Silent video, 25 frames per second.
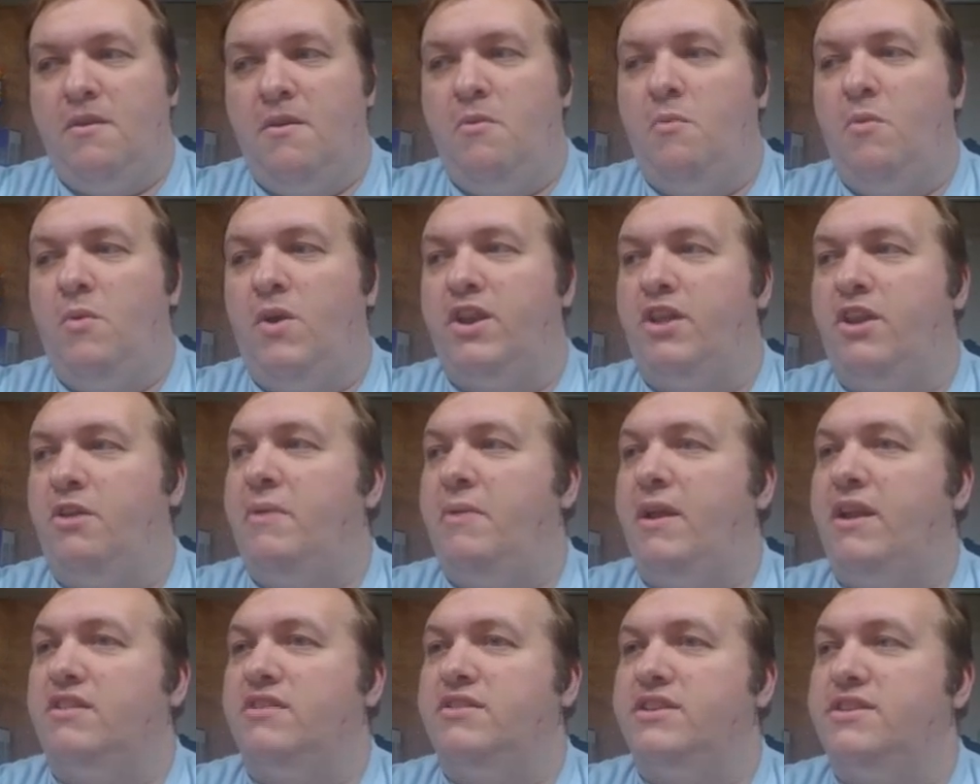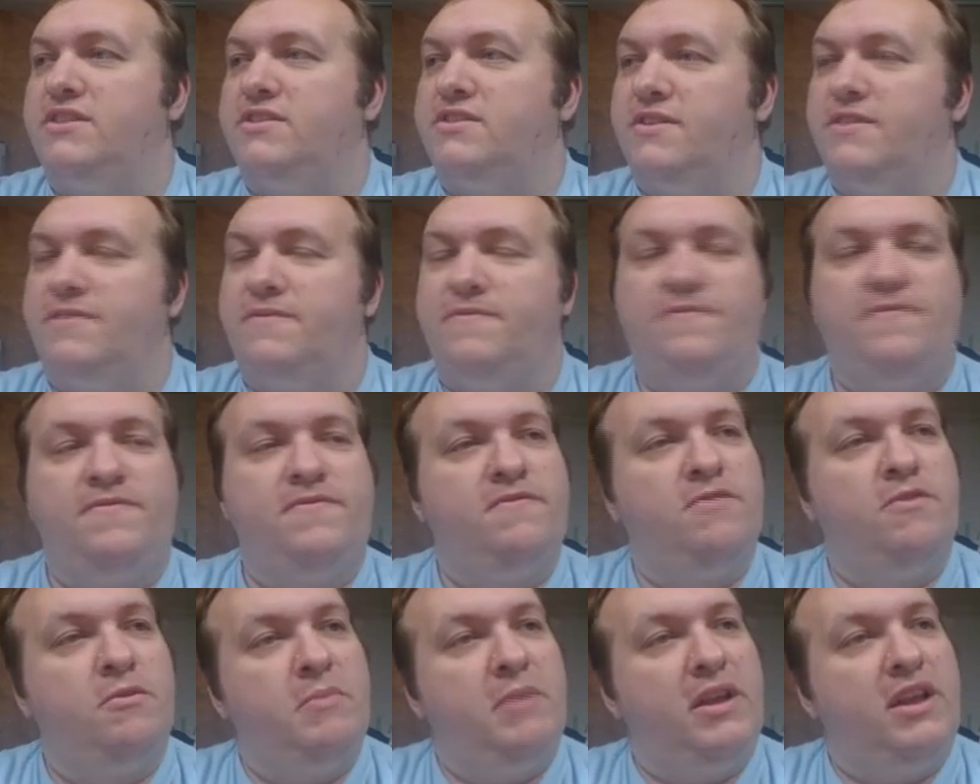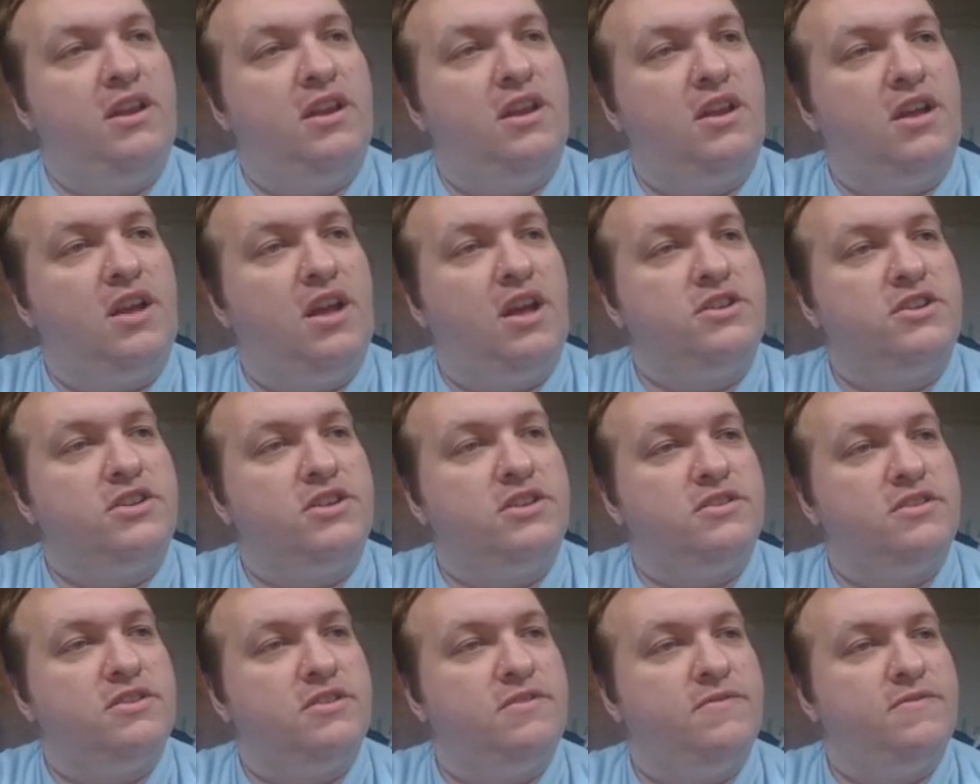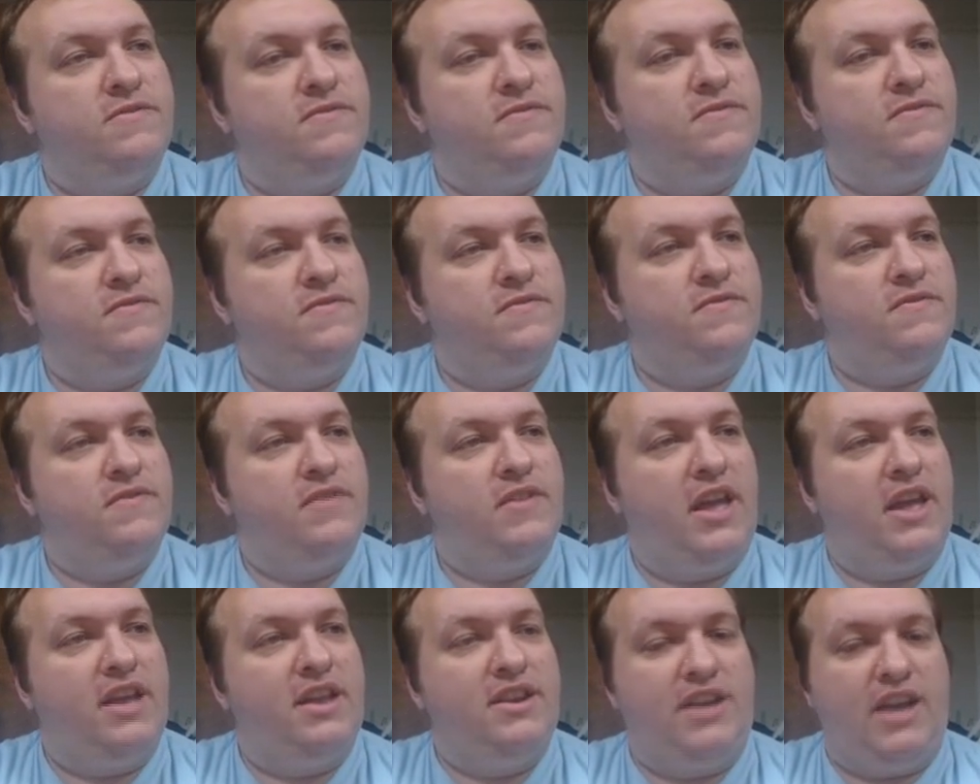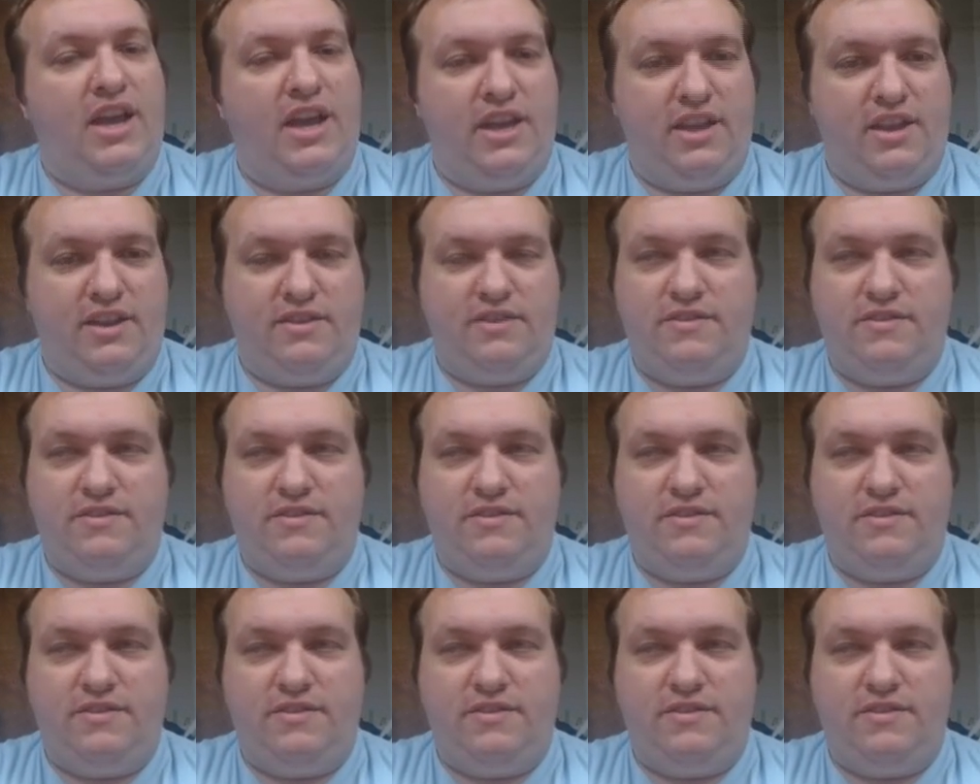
What are your penalties for being unconscious and dying?